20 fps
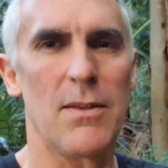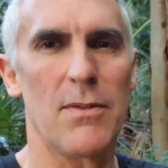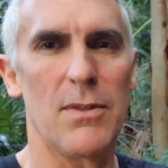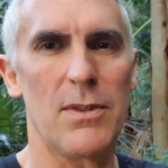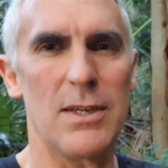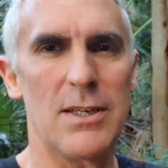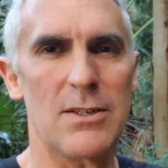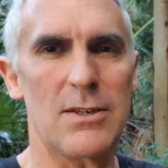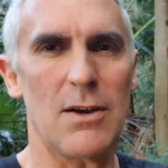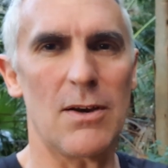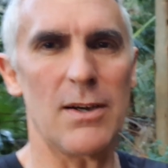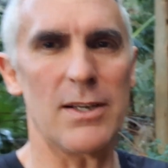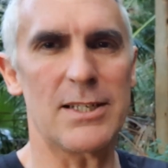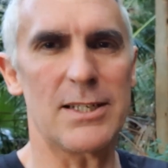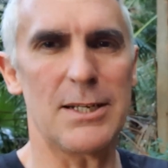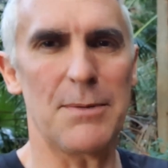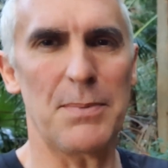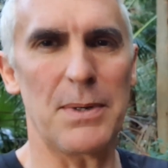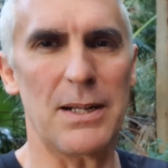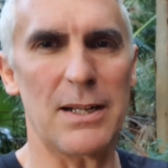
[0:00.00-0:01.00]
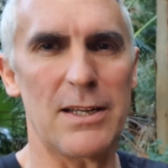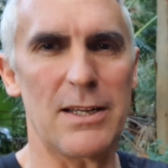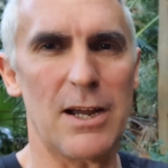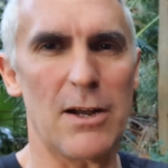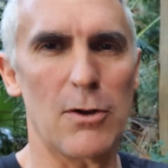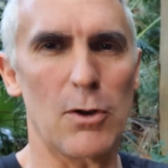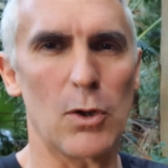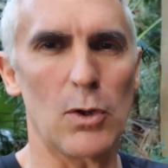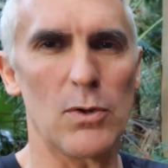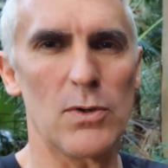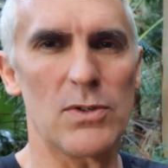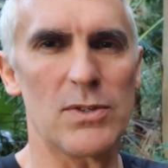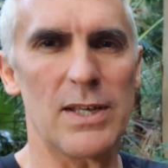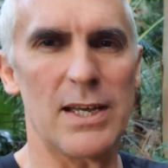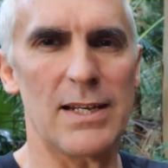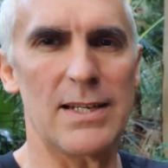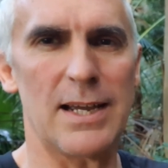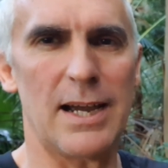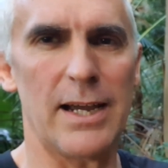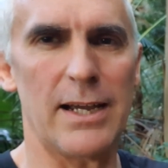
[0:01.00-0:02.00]
These guys typically don't lose
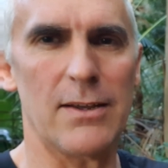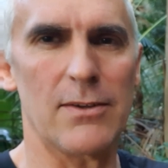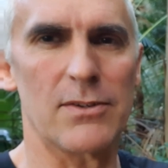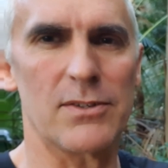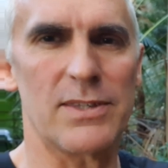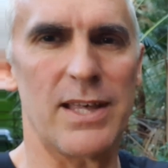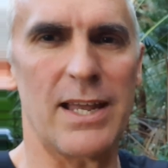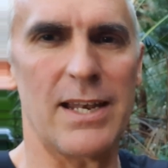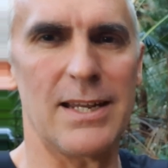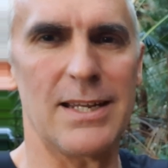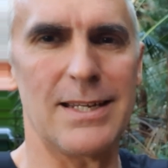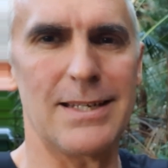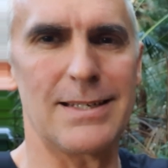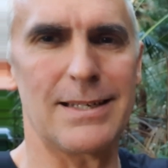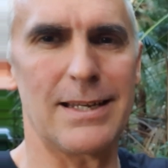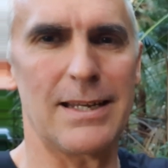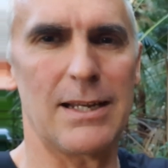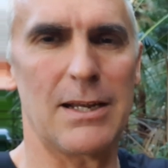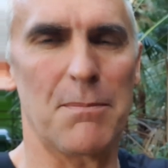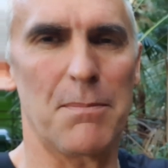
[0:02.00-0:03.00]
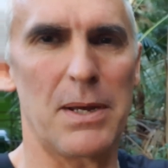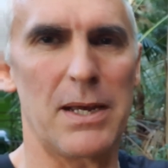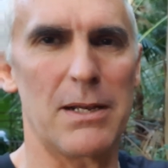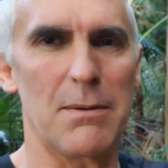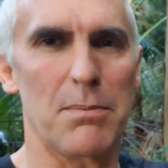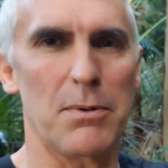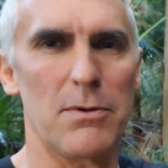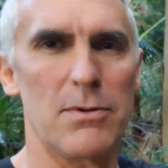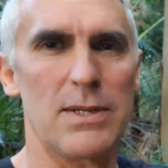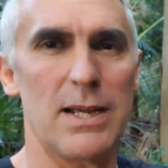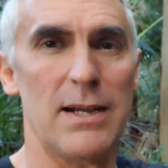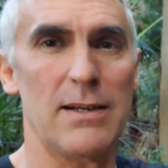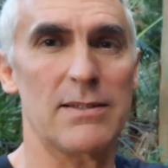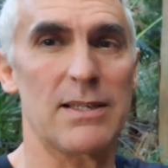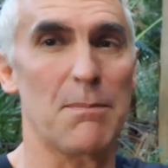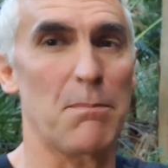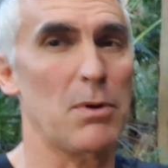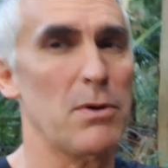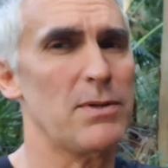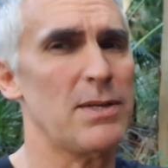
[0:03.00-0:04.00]
their tails that easy compared to Bluetongues,
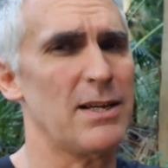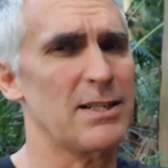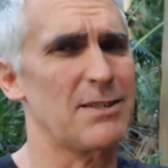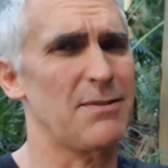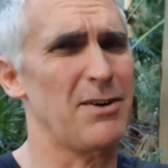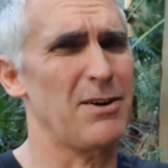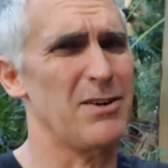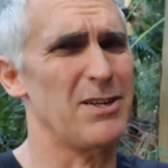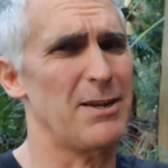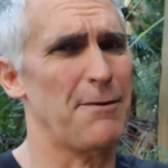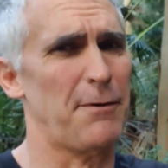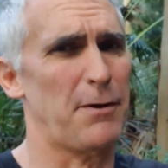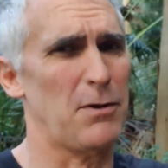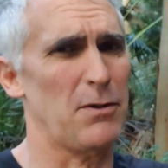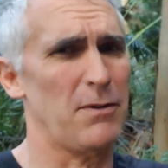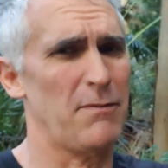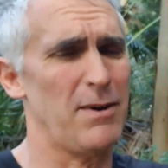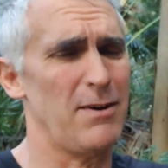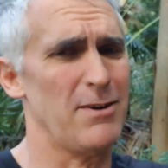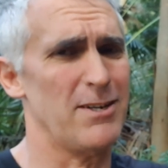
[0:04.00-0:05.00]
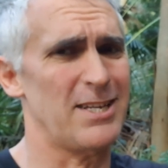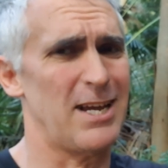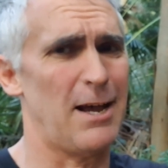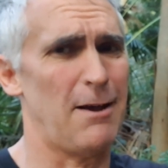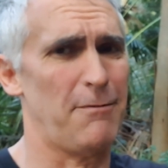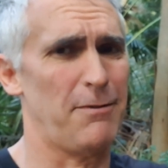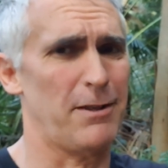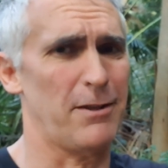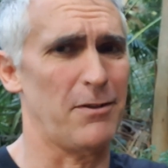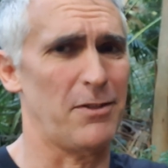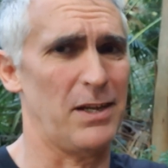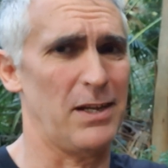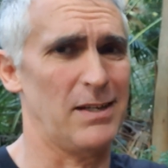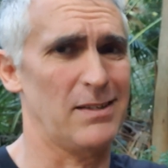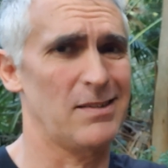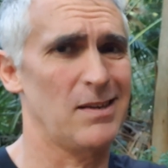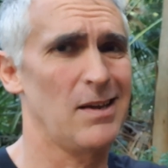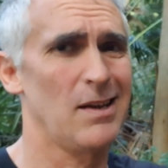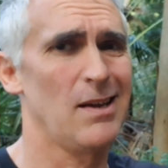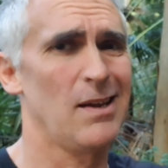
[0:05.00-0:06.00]
and Bluetongues are very difficult. They're very tough little
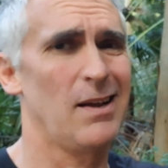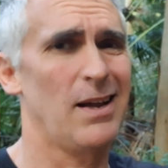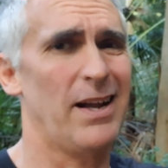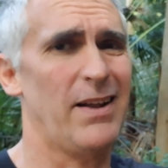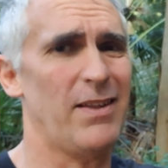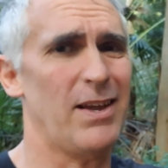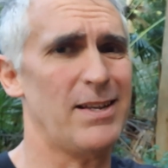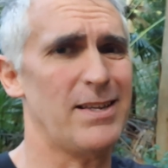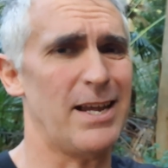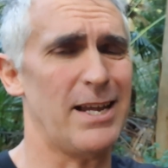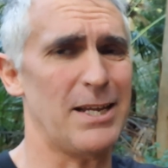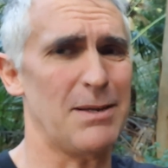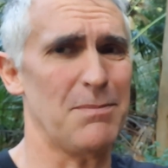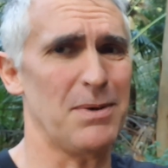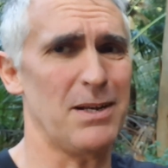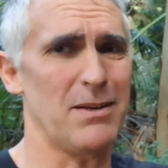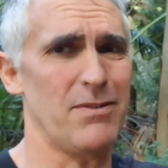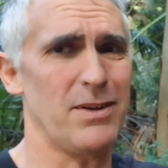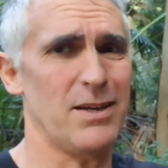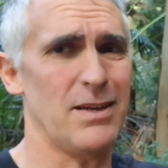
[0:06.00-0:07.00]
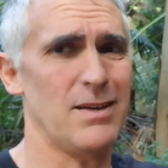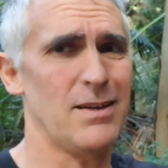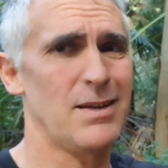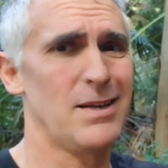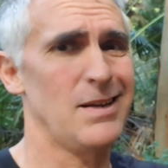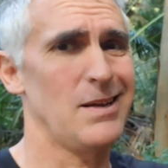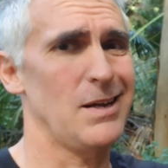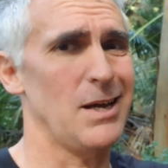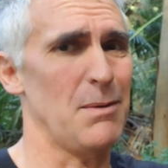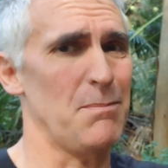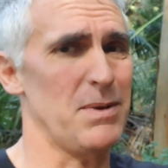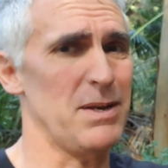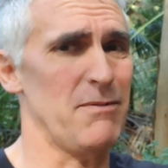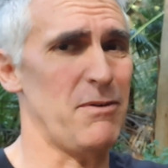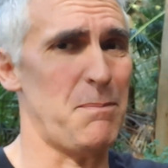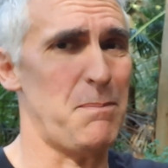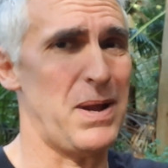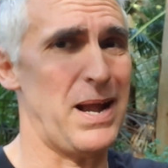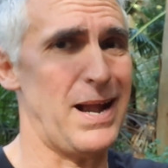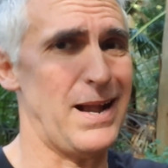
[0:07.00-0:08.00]
things, and they take a bit of a
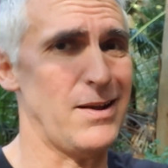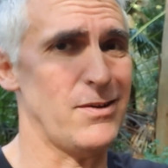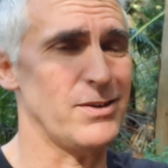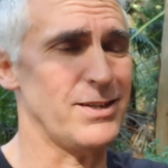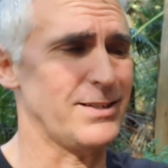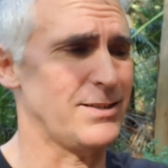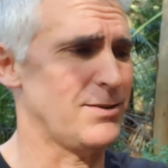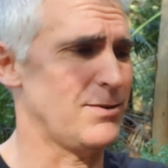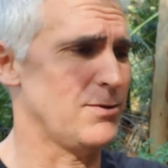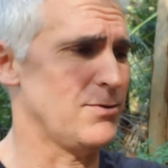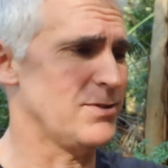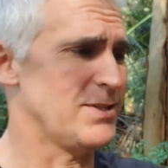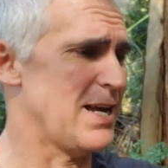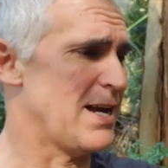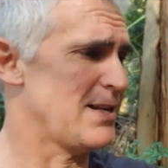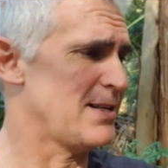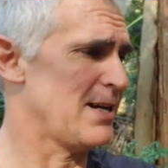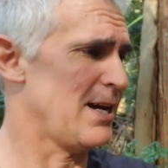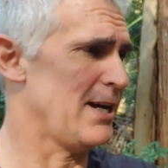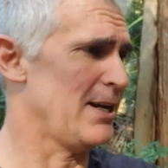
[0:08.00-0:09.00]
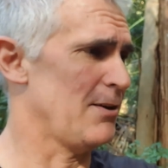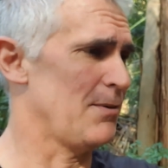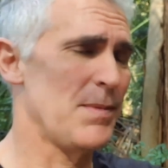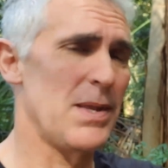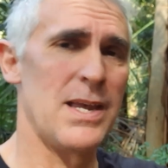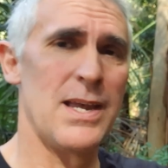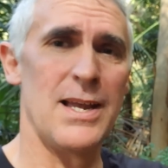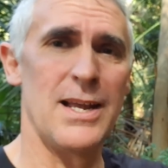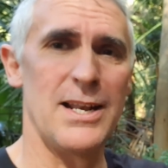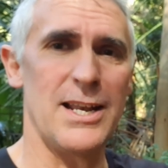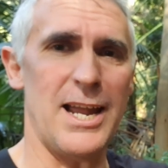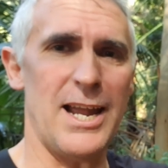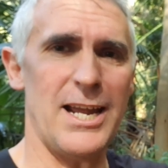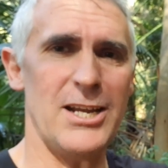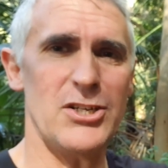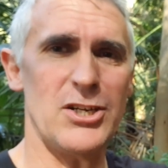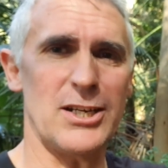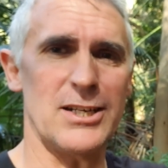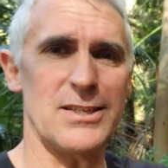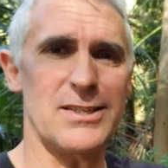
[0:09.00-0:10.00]
pounding to lose that tail. Now,
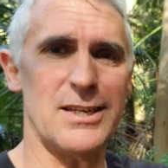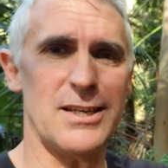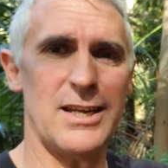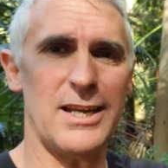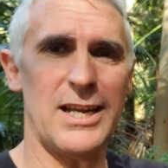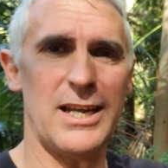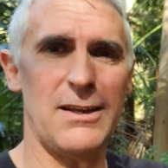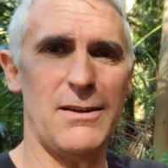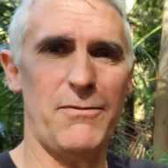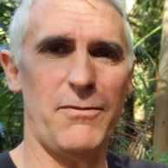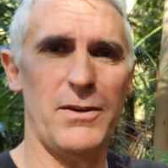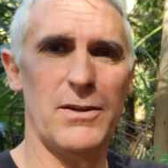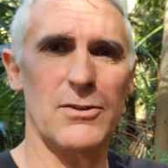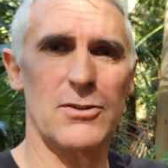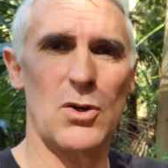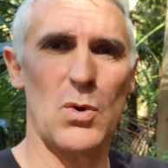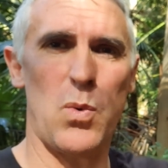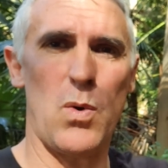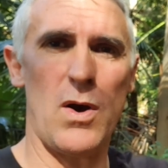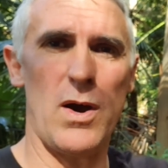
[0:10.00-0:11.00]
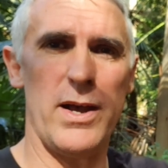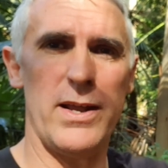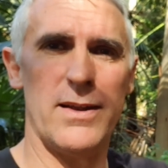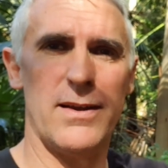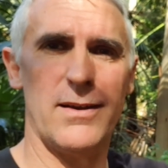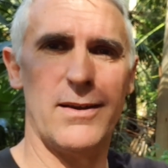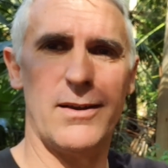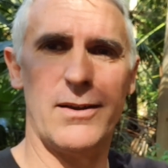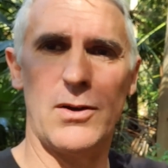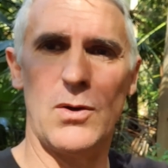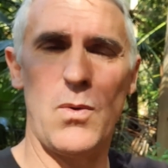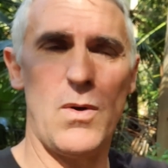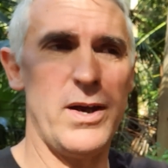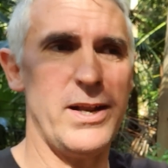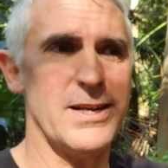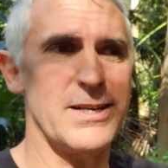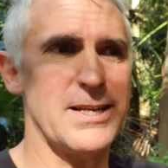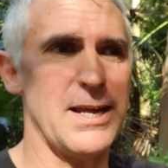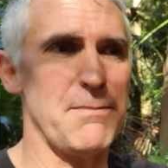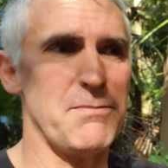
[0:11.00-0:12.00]
as you can see, he feels quite
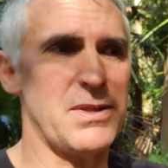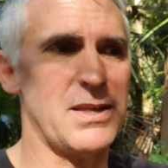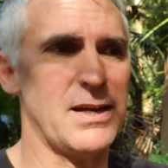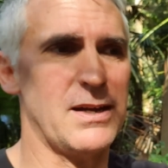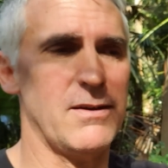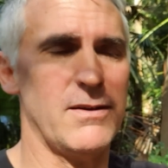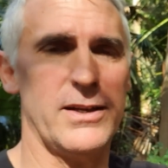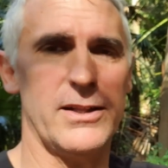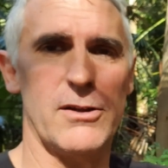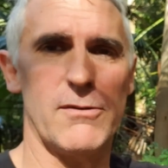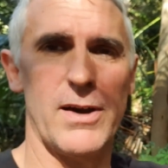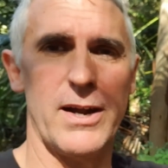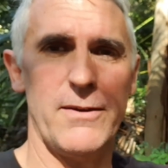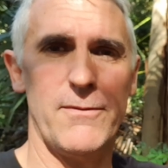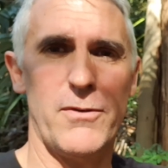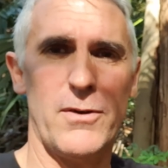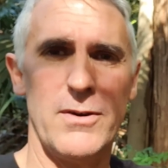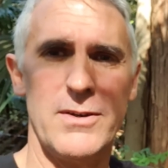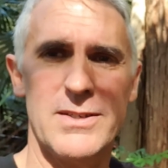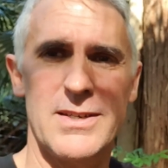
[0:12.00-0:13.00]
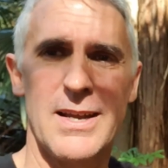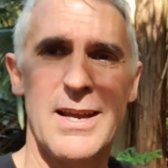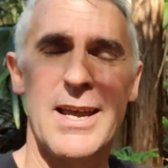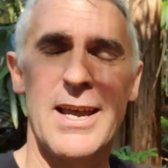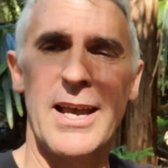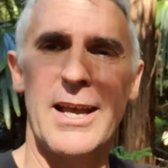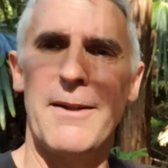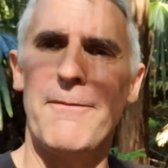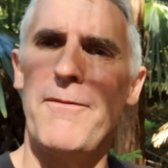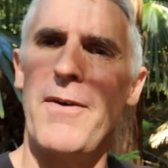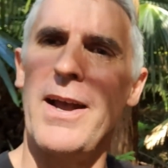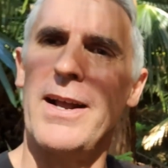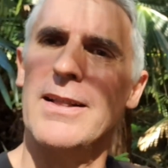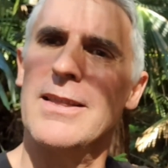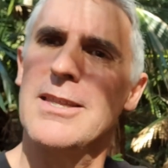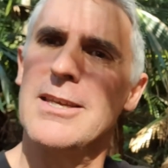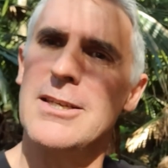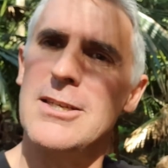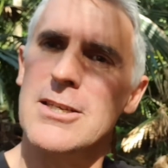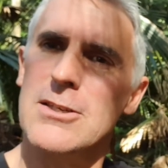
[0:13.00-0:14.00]
adept here in the rainforest, and in fact
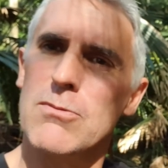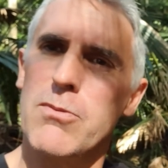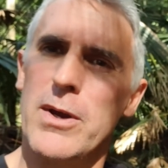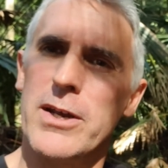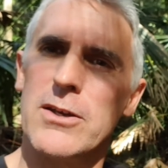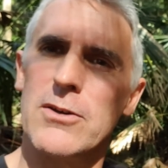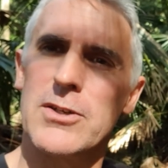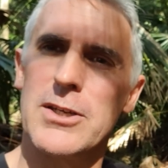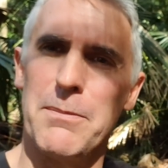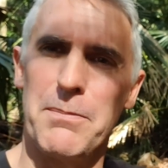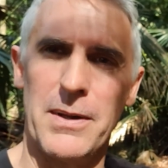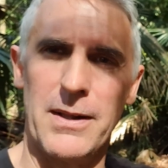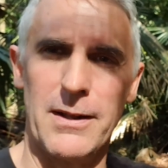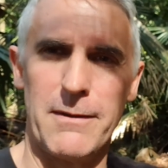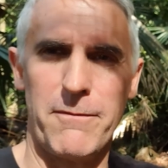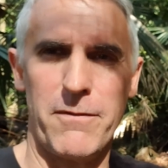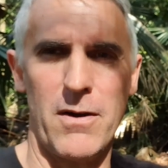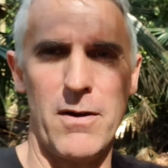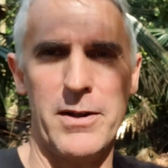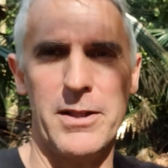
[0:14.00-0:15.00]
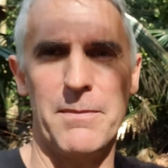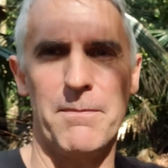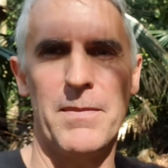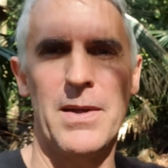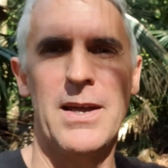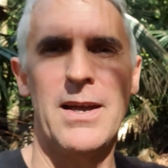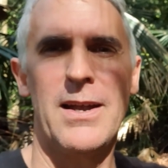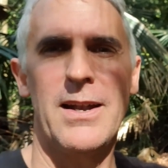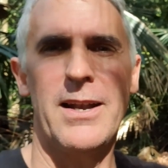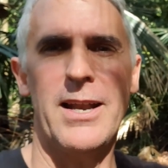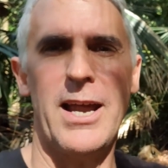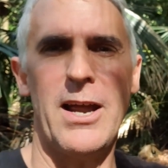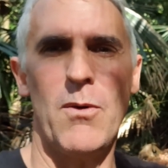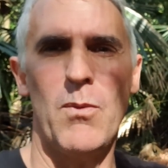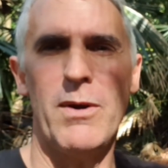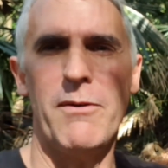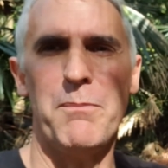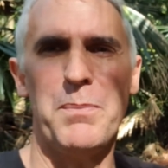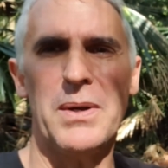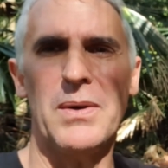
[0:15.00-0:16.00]
this is where you typically find them. Now,
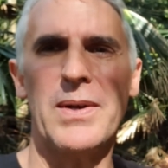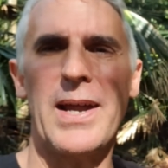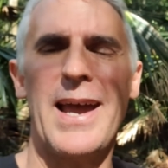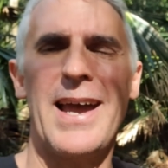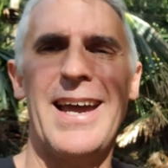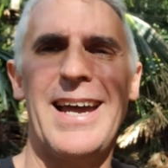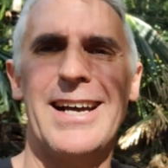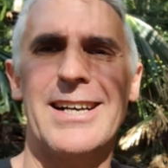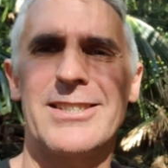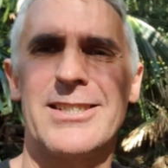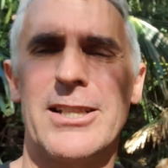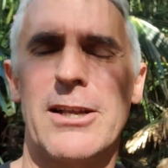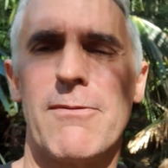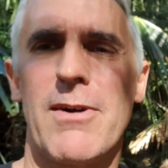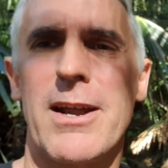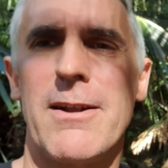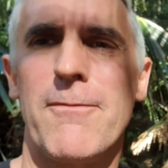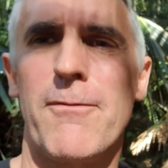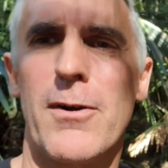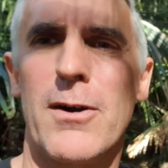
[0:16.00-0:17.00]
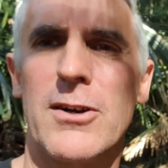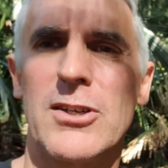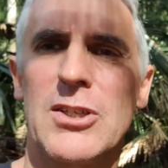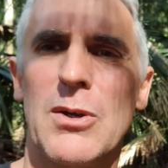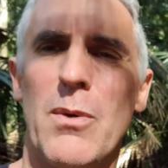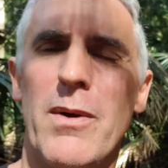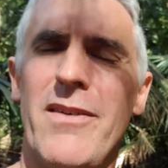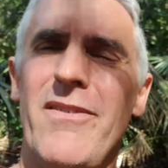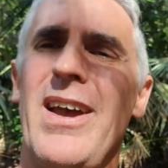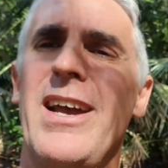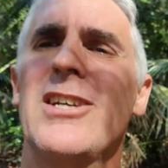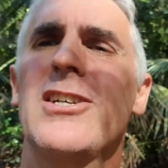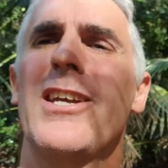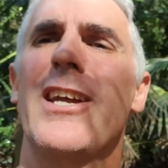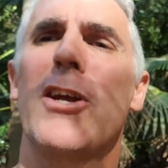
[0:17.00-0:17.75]
we've built our house in the rainforest, so we've actually